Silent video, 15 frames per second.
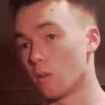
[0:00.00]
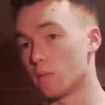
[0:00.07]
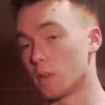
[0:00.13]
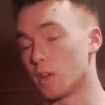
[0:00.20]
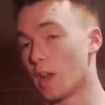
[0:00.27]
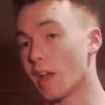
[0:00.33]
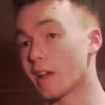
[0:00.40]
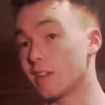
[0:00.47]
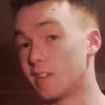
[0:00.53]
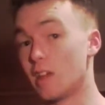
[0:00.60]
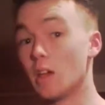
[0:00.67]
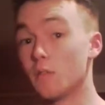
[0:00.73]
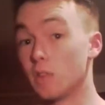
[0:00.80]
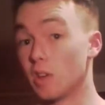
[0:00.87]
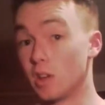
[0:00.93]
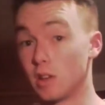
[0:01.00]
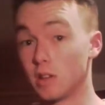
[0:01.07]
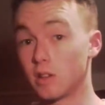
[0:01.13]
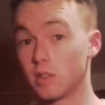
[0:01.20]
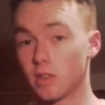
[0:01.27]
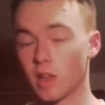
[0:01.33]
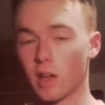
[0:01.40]
the negativity
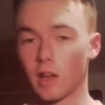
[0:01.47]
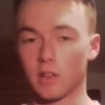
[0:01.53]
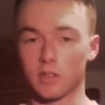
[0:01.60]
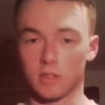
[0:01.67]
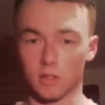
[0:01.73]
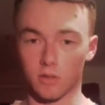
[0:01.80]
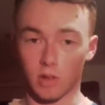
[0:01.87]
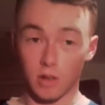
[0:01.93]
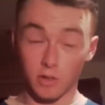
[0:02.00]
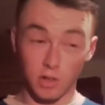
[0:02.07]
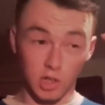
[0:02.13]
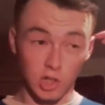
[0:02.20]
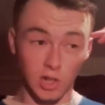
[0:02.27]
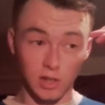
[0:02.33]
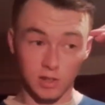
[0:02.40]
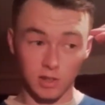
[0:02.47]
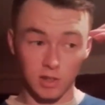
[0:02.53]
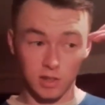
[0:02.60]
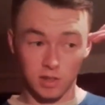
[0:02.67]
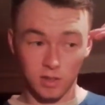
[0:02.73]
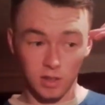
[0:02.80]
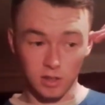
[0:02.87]
that has surrounded Chelsea
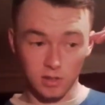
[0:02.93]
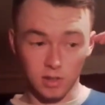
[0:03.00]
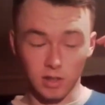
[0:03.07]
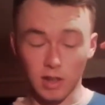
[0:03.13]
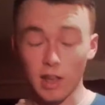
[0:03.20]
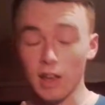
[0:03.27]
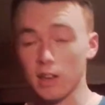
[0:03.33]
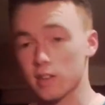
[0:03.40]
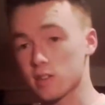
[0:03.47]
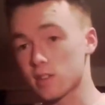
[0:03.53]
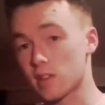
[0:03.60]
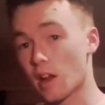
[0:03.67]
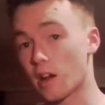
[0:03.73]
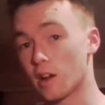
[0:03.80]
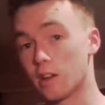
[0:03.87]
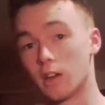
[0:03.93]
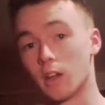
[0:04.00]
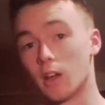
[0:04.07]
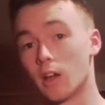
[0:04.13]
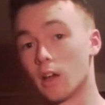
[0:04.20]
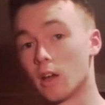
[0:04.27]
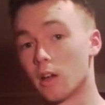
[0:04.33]
this season, and that started
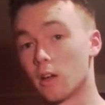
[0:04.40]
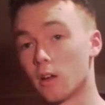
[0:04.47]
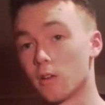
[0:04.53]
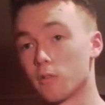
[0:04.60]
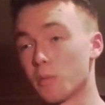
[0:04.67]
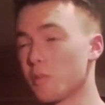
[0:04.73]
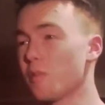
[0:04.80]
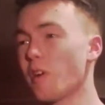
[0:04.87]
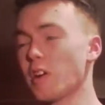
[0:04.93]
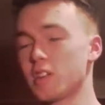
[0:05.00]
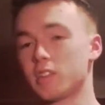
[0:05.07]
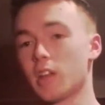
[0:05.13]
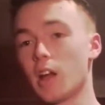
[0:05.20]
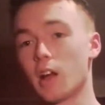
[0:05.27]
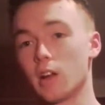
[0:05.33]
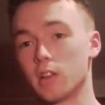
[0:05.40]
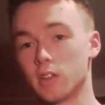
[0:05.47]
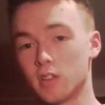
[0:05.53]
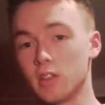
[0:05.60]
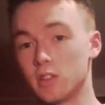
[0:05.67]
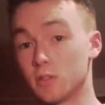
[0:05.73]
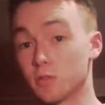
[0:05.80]
from the very start of the
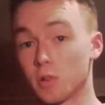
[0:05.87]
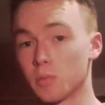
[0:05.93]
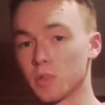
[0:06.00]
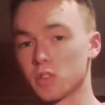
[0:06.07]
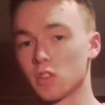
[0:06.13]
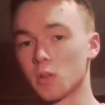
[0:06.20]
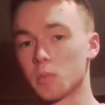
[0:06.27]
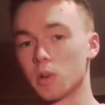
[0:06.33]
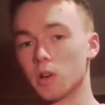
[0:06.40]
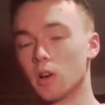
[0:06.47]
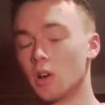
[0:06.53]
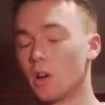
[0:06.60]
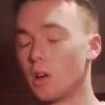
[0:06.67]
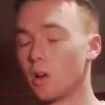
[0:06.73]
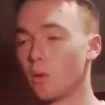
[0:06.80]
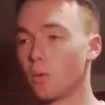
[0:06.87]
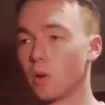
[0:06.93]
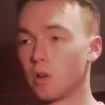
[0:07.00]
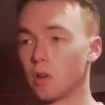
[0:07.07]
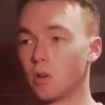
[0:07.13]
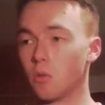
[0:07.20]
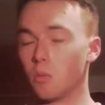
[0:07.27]
season, from the summer,
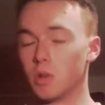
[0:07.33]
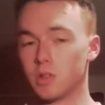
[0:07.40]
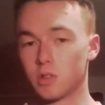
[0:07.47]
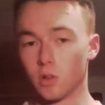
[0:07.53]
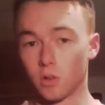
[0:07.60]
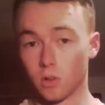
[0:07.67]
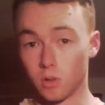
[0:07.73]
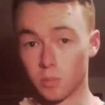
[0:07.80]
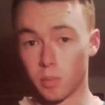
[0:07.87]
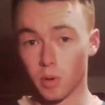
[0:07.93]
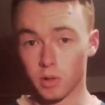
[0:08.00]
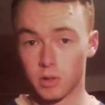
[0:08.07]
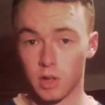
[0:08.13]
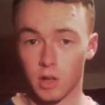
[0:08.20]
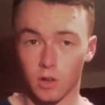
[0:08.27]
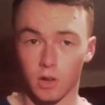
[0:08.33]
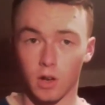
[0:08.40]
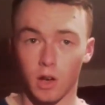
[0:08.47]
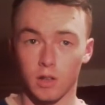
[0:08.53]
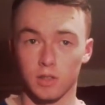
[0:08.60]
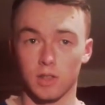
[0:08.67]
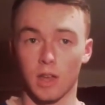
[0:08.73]
when we sold both Diego
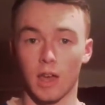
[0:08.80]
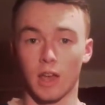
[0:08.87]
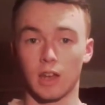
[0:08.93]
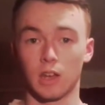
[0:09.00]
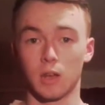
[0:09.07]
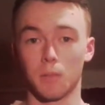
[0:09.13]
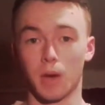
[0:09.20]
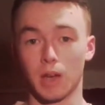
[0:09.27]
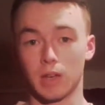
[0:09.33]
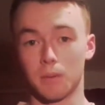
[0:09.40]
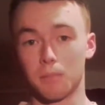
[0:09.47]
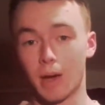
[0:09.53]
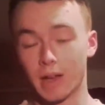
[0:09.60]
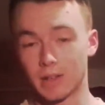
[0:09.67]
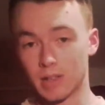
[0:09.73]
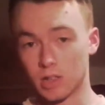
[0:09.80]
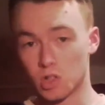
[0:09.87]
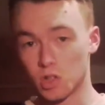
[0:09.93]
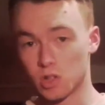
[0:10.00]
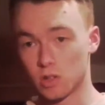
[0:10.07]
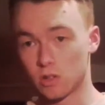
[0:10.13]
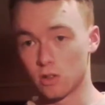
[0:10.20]
Costa and Nemanja
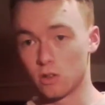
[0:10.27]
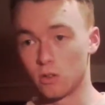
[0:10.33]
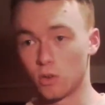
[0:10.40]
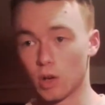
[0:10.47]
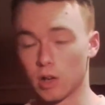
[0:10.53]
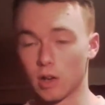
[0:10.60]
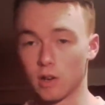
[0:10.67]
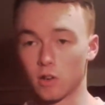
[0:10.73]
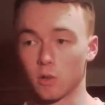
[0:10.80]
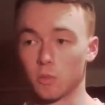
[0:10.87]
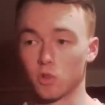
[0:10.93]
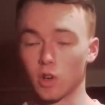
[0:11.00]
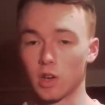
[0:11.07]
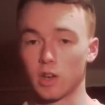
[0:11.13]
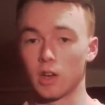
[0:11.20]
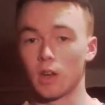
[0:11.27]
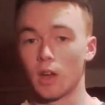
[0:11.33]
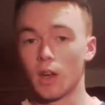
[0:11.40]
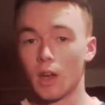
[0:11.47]
Matic to Atletico Madrid